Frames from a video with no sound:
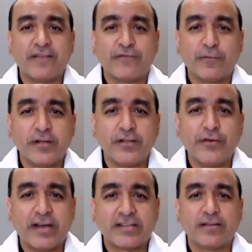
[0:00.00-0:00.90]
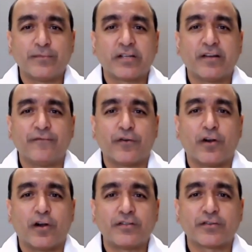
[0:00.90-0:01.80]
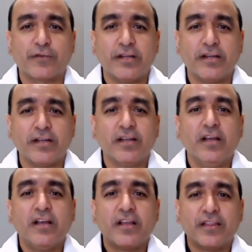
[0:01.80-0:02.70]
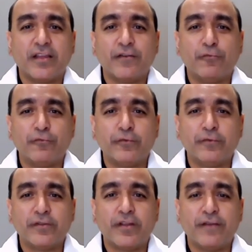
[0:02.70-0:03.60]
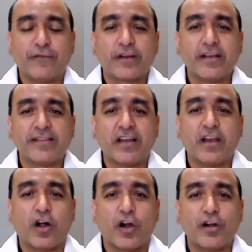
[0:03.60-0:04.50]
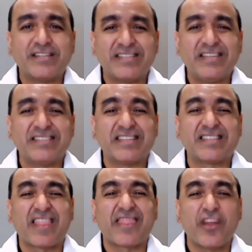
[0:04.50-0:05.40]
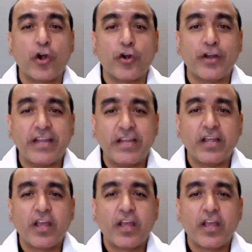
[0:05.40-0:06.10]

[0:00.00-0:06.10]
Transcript: forbid you ask them to come for heart screening. They forget that heart disease is 30